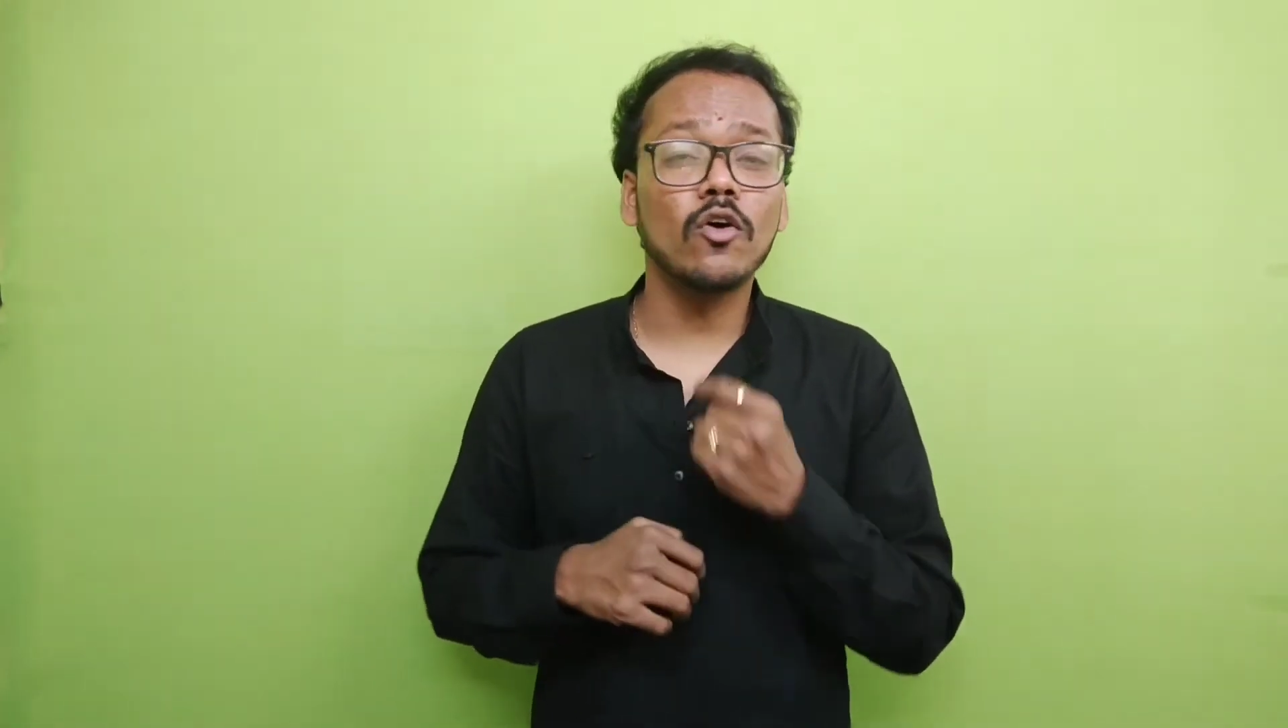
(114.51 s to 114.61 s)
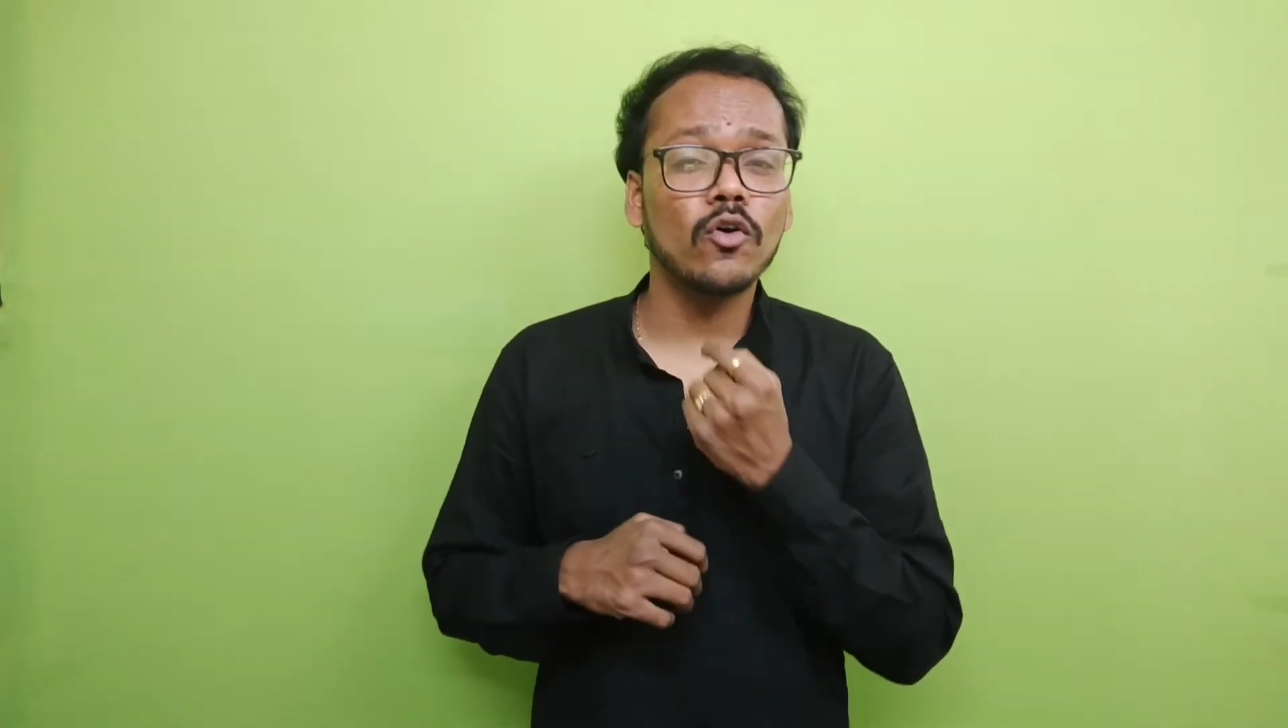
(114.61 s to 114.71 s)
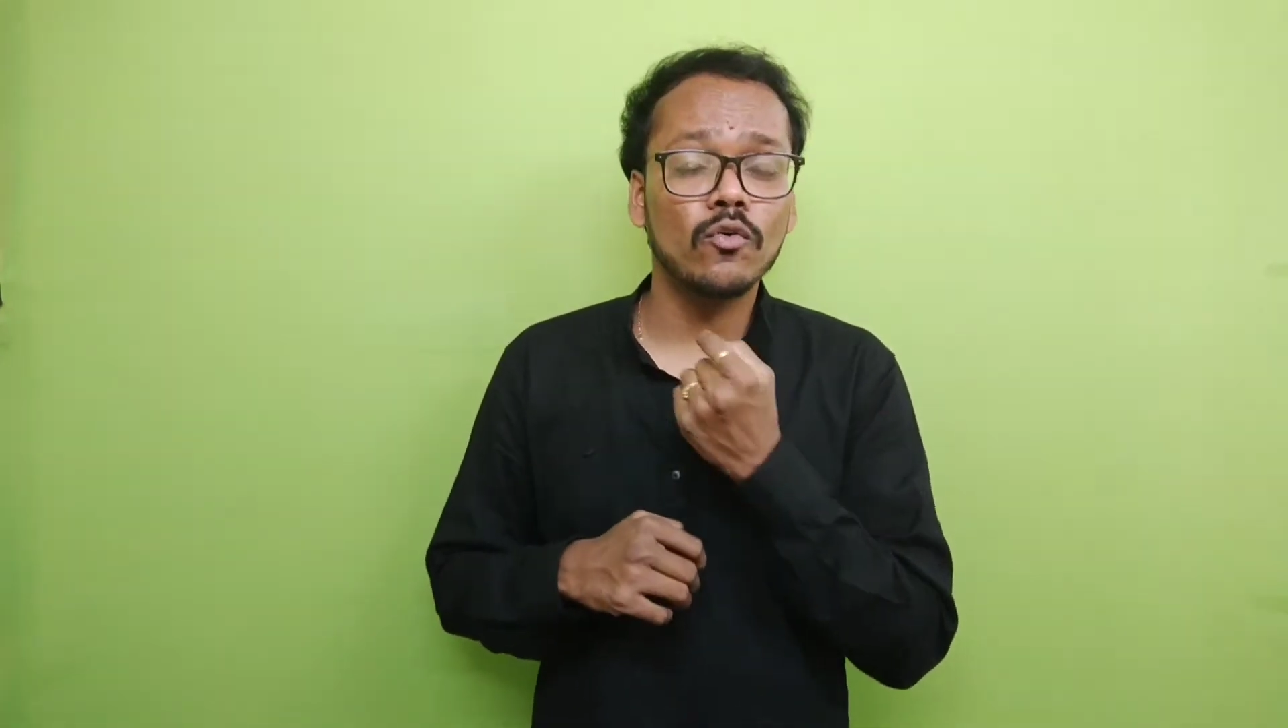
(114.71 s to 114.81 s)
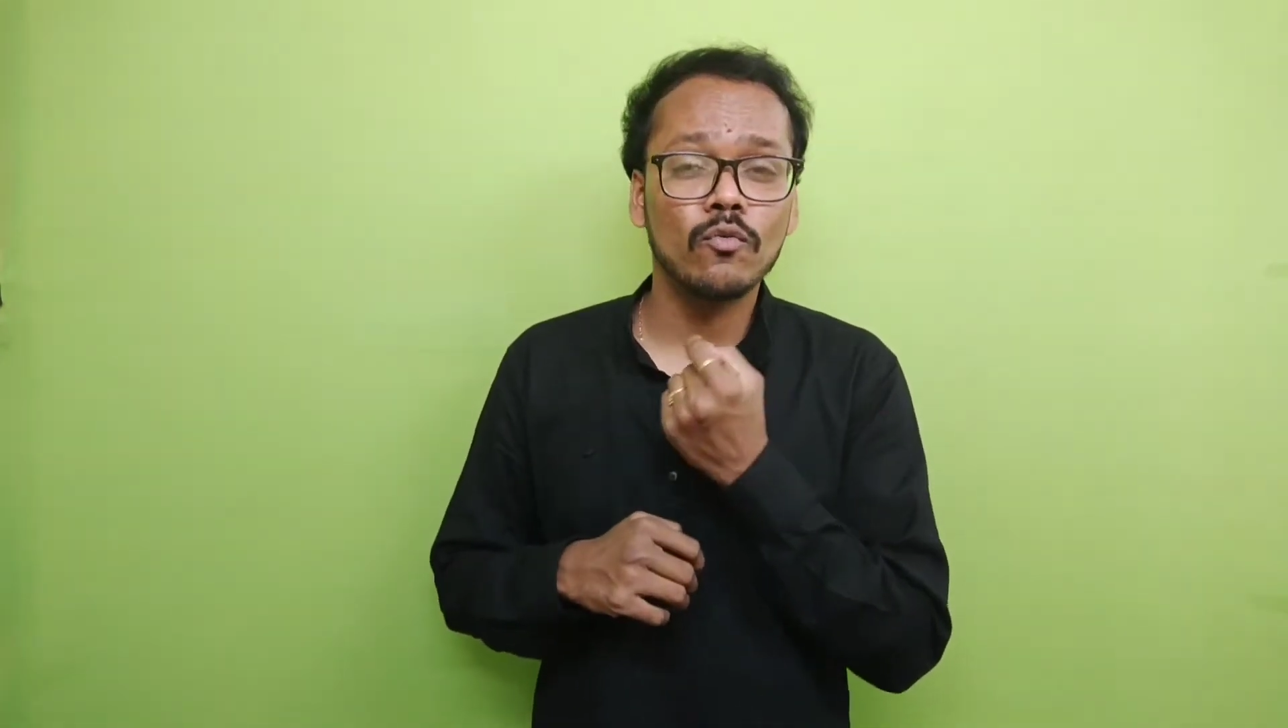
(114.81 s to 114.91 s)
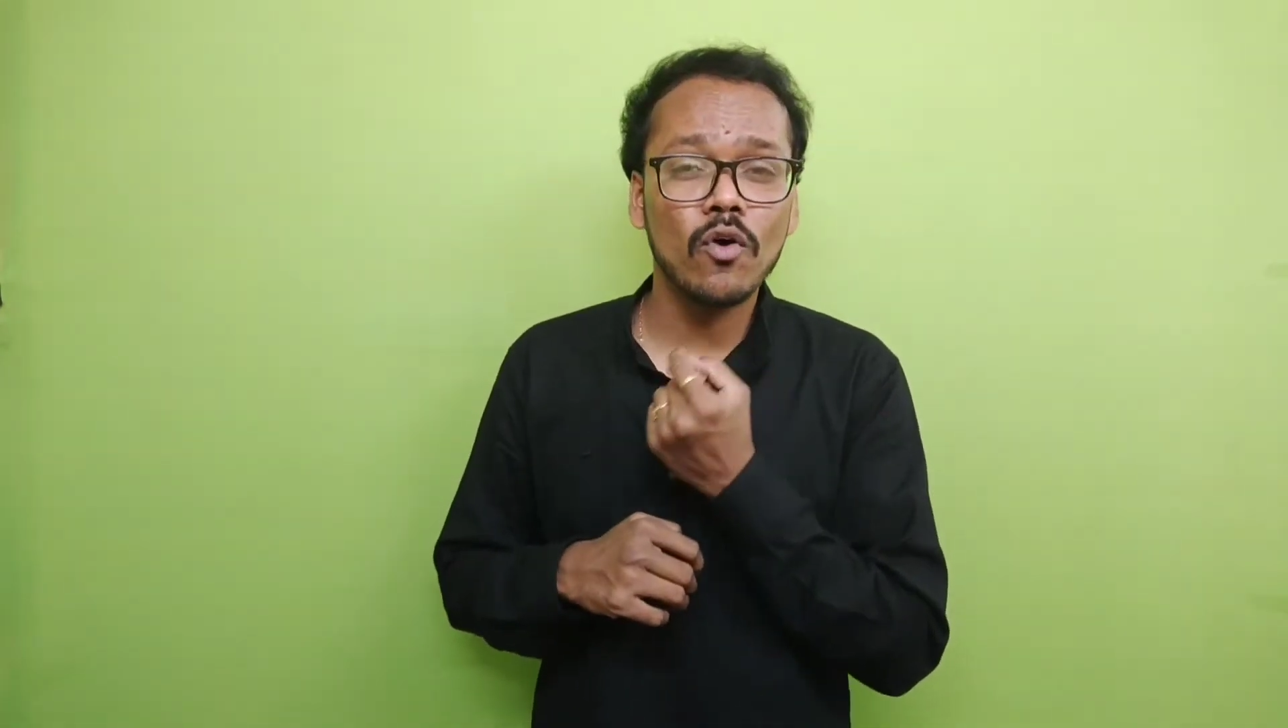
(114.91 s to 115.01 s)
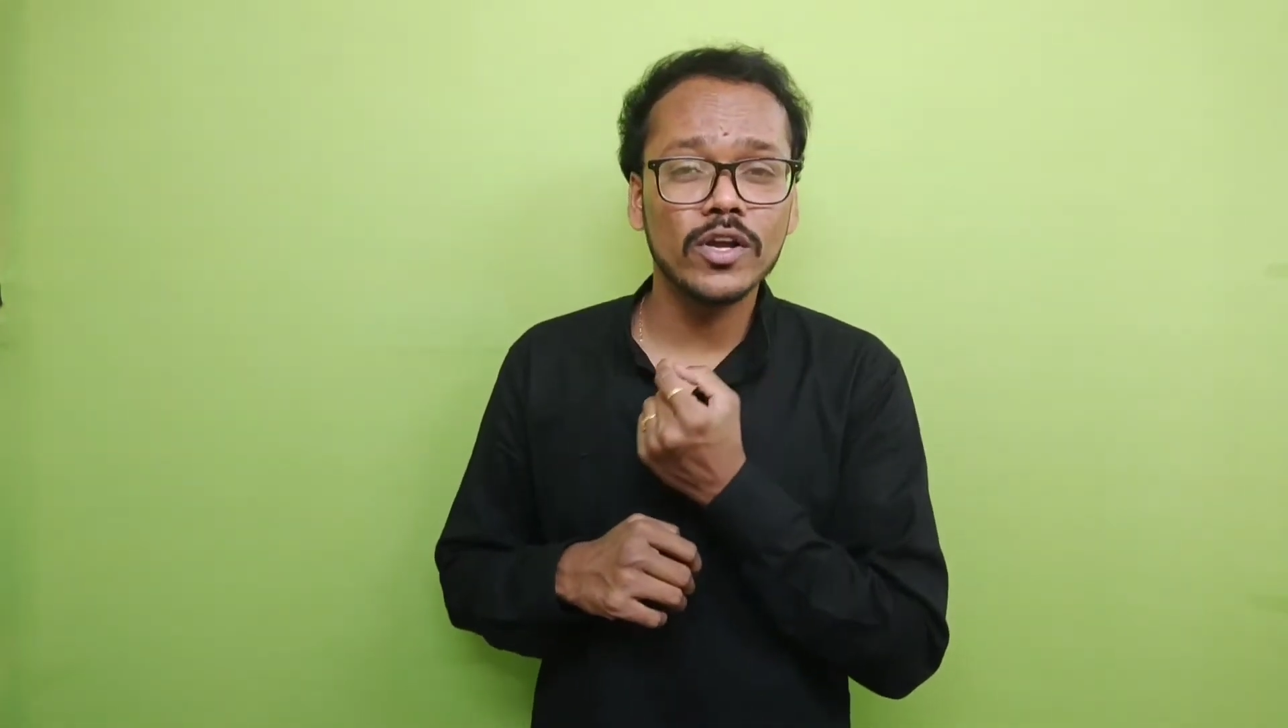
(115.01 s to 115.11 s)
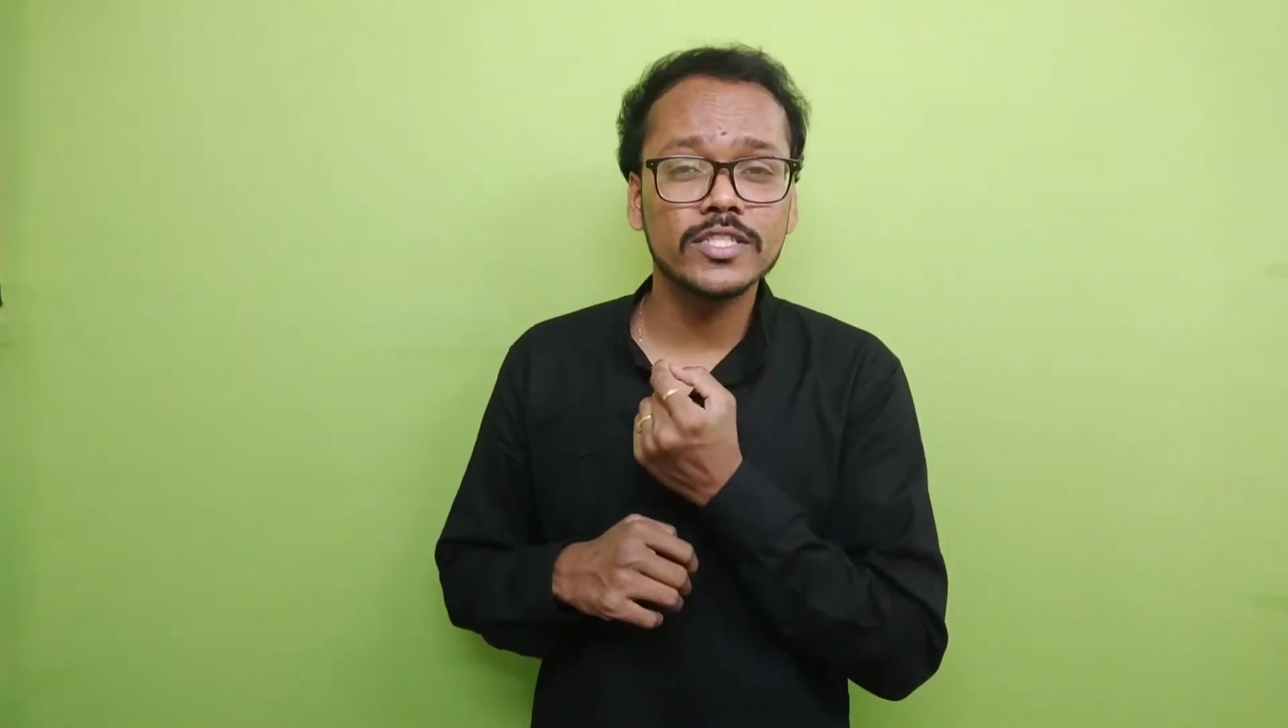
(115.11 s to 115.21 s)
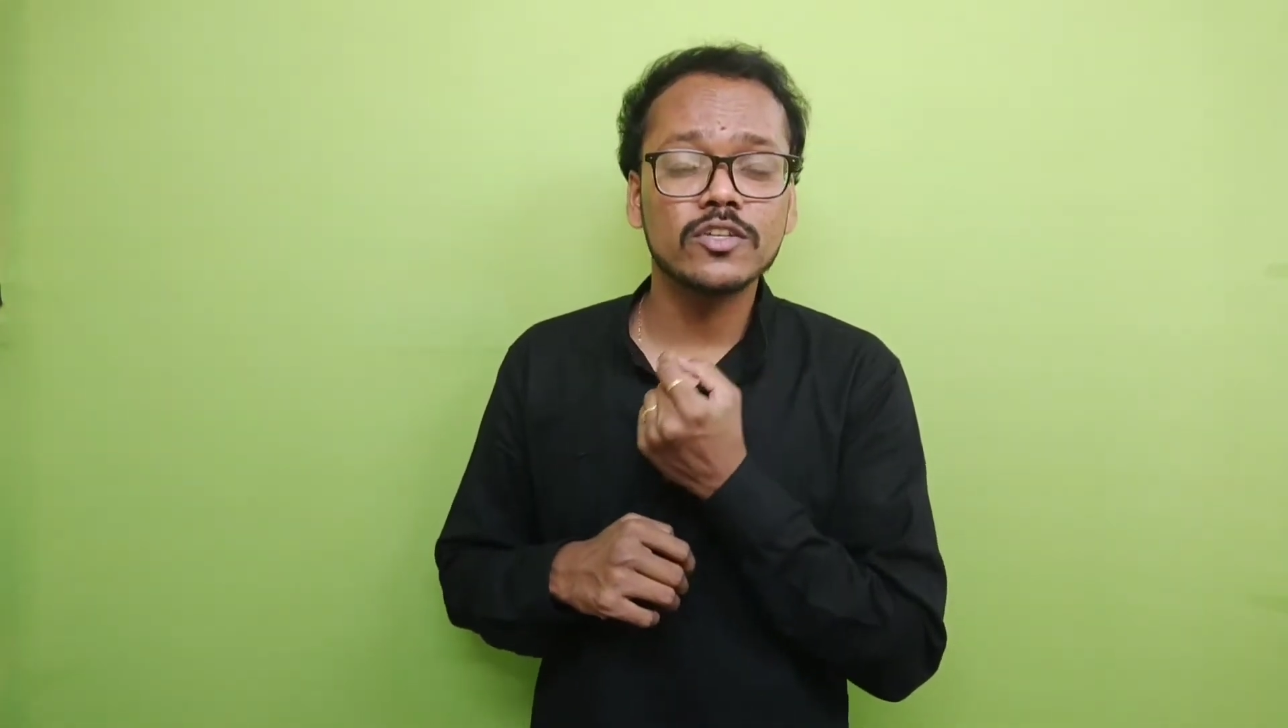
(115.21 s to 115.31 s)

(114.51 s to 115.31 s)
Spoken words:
or voice